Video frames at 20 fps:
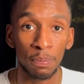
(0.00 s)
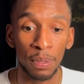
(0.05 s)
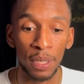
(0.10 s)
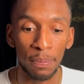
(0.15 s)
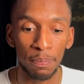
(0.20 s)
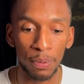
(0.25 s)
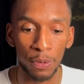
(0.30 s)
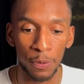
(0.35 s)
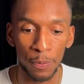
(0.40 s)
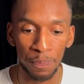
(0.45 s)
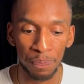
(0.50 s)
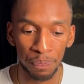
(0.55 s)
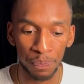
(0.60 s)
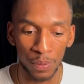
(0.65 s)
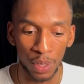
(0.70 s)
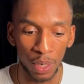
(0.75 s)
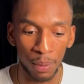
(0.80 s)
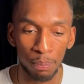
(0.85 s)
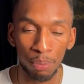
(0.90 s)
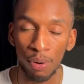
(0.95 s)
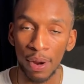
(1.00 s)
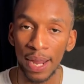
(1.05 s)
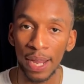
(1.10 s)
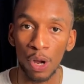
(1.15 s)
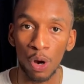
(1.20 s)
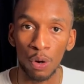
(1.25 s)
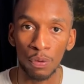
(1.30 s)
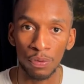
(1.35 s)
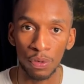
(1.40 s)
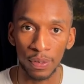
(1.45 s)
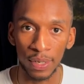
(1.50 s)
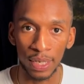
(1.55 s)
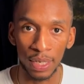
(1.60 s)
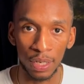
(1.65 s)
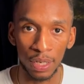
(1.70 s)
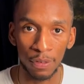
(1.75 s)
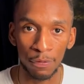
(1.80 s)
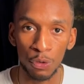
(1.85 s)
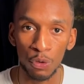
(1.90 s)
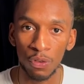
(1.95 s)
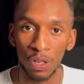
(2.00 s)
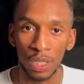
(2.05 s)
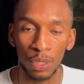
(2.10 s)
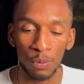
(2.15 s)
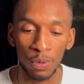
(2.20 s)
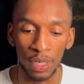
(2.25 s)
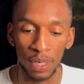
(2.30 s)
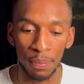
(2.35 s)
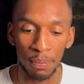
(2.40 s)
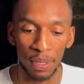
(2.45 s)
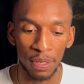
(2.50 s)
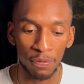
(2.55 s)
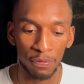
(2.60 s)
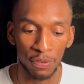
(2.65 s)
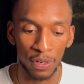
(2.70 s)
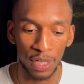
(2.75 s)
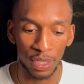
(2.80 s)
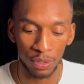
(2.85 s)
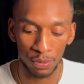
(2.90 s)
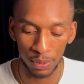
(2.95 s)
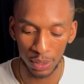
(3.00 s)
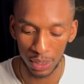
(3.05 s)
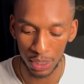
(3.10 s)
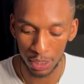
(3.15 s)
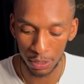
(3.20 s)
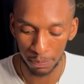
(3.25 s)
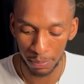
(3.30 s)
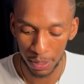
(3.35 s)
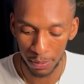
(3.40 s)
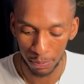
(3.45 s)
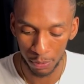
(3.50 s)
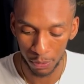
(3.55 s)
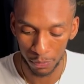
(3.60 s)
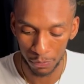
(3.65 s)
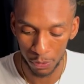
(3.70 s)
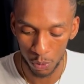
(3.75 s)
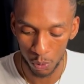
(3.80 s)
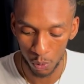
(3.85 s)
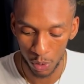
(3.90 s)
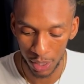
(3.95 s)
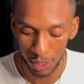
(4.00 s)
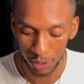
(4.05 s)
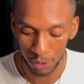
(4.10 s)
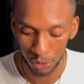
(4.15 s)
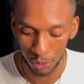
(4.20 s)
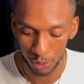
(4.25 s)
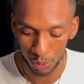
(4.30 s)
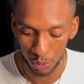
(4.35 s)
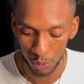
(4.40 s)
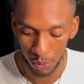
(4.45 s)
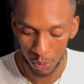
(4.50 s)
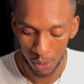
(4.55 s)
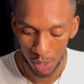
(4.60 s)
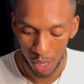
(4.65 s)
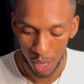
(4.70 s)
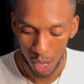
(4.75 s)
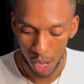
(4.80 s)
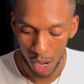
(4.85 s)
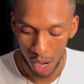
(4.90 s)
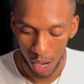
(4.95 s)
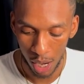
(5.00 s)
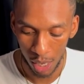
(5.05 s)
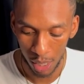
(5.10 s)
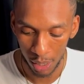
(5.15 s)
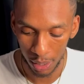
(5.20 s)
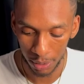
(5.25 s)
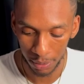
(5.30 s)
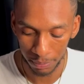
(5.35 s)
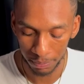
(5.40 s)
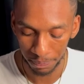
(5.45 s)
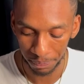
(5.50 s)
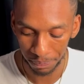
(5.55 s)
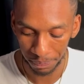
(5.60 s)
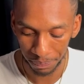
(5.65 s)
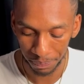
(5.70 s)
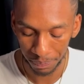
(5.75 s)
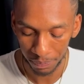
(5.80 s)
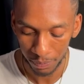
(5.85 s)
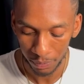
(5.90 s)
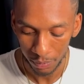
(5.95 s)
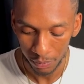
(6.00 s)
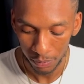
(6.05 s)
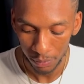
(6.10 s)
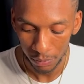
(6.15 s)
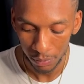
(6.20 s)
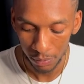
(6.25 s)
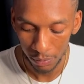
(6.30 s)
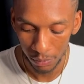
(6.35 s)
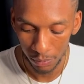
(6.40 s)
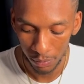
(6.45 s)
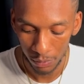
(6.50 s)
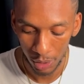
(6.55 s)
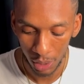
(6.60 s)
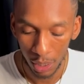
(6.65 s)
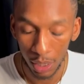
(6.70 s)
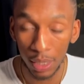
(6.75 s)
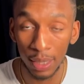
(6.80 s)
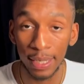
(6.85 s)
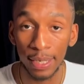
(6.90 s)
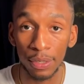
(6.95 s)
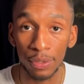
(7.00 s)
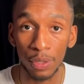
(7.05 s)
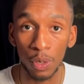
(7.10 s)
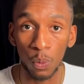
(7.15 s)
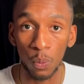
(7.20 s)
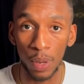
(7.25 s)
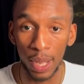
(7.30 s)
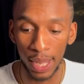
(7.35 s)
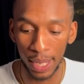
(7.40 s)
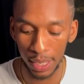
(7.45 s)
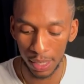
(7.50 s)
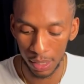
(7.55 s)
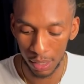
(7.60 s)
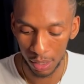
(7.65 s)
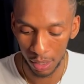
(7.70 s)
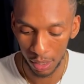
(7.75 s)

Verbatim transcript: people, pray over it. If you really want to be friends with these people, if you want to um, clear the way.